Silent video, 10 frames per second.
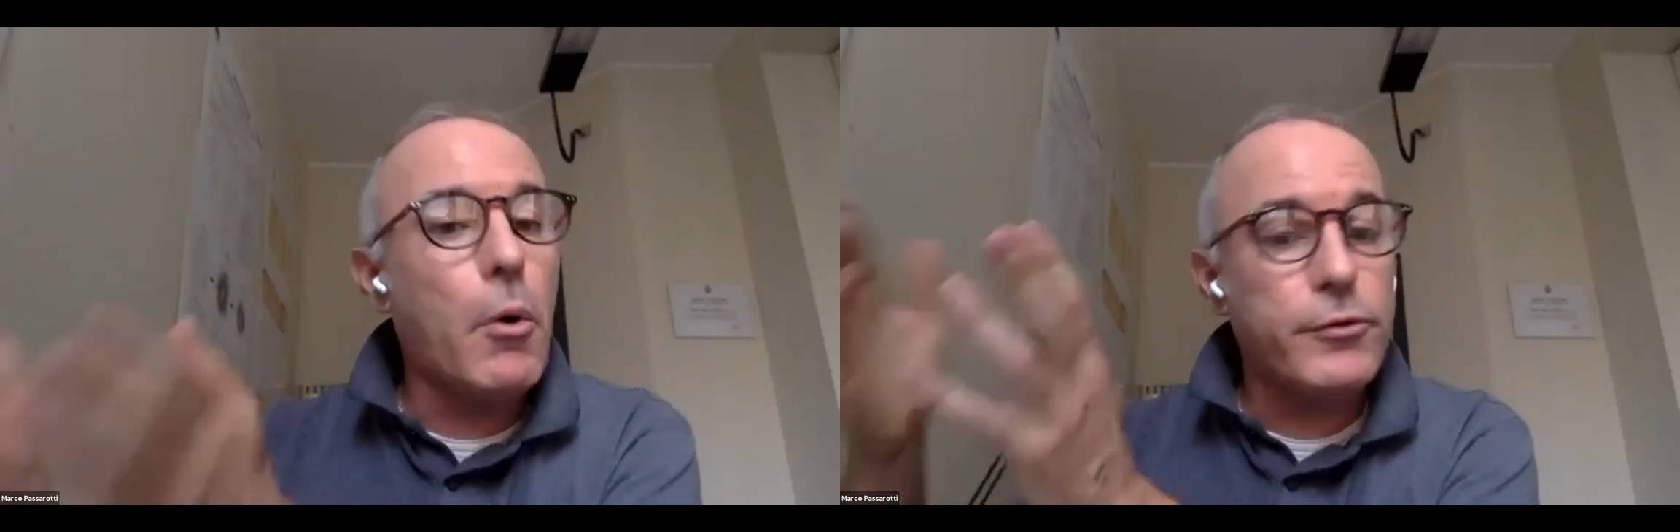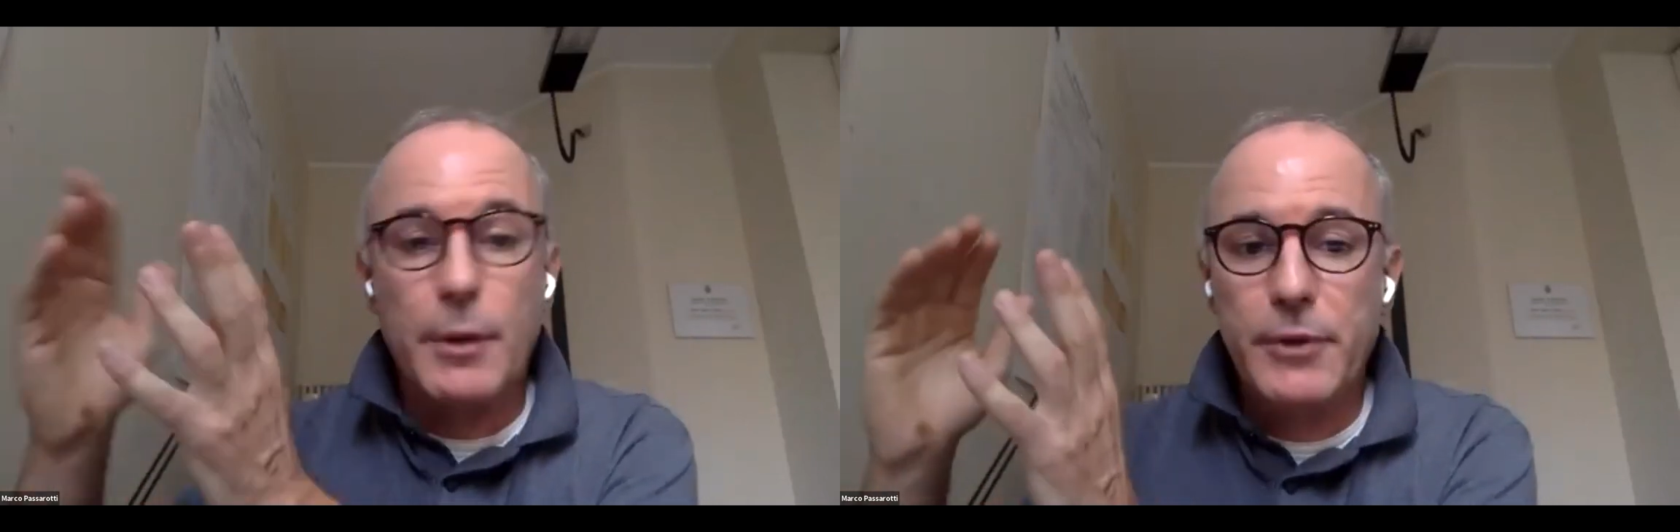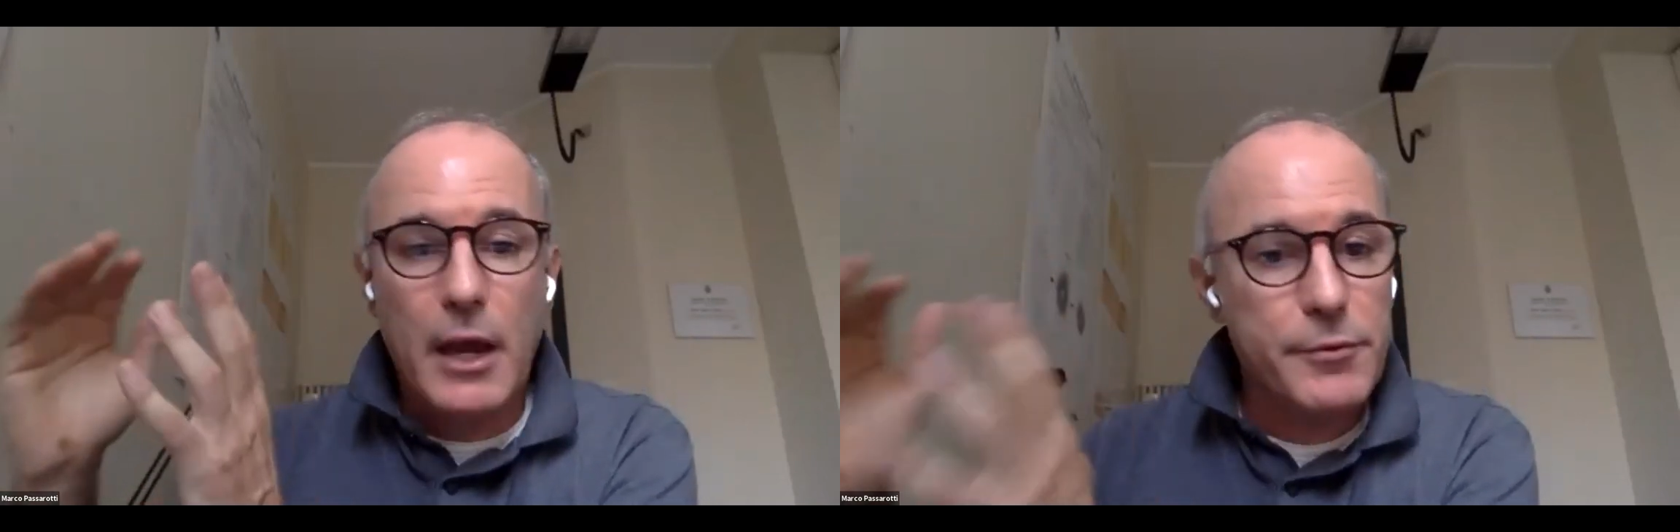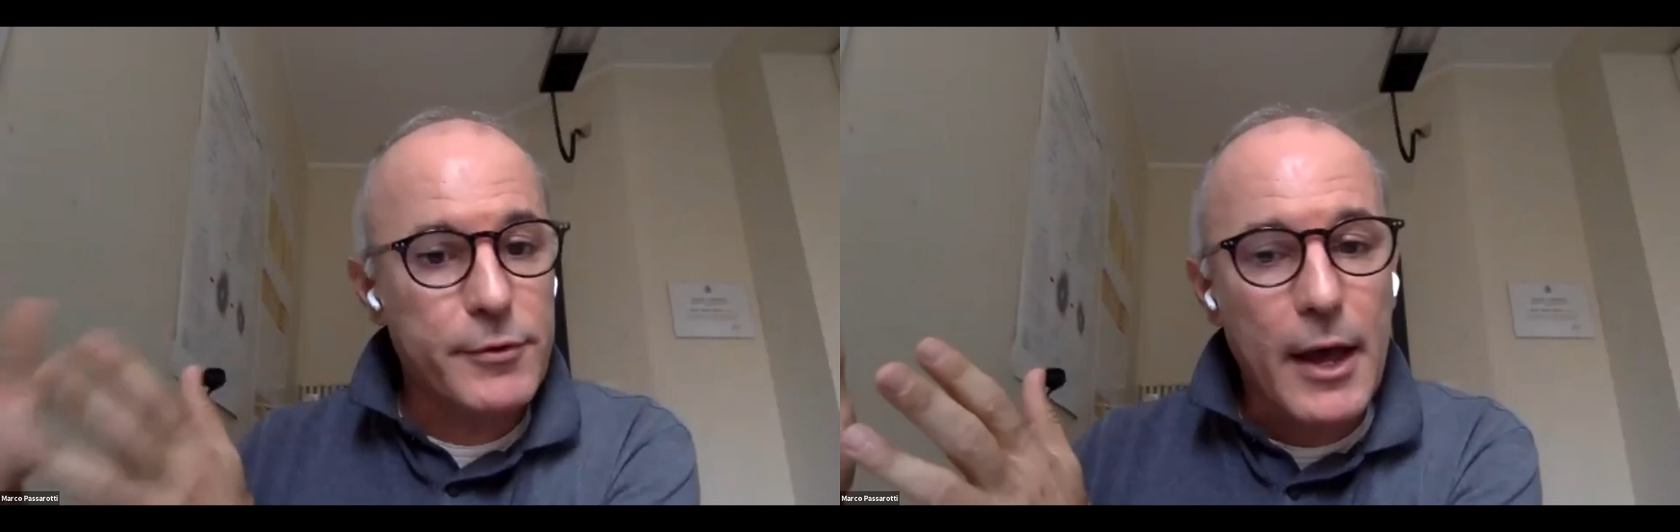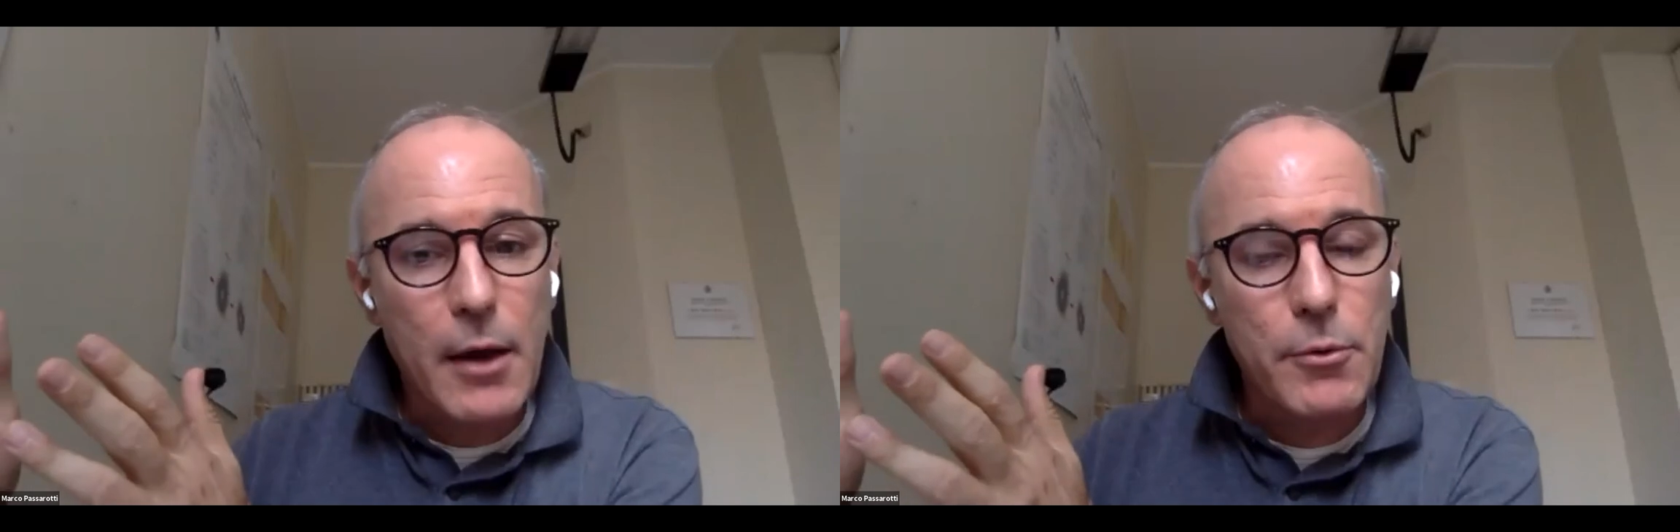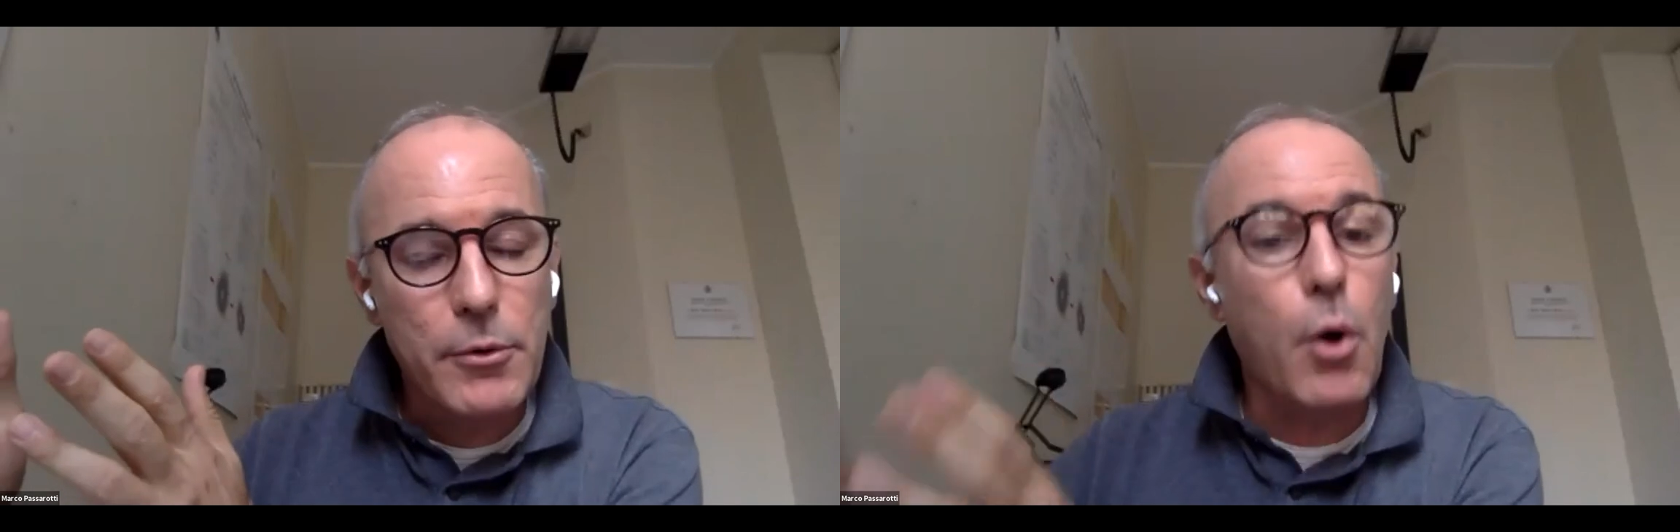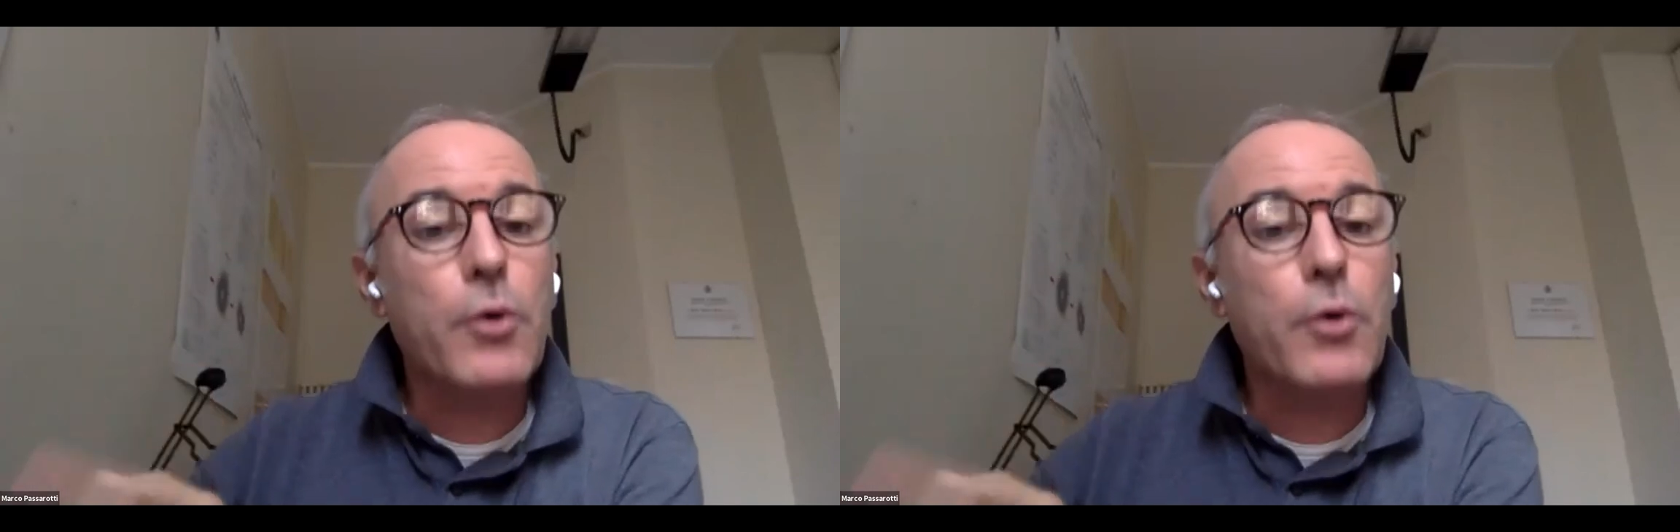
or sometimes noun